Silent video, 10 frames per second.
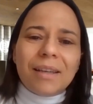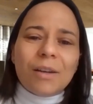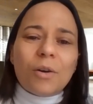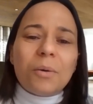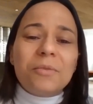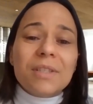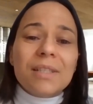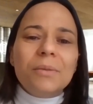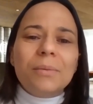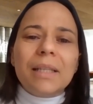
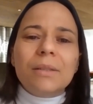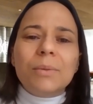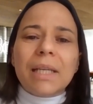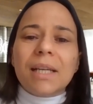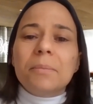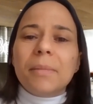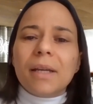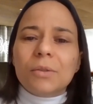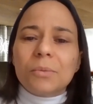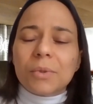Obviously, when we come
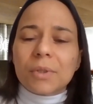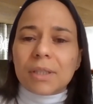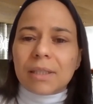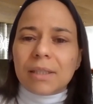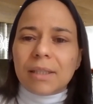back to work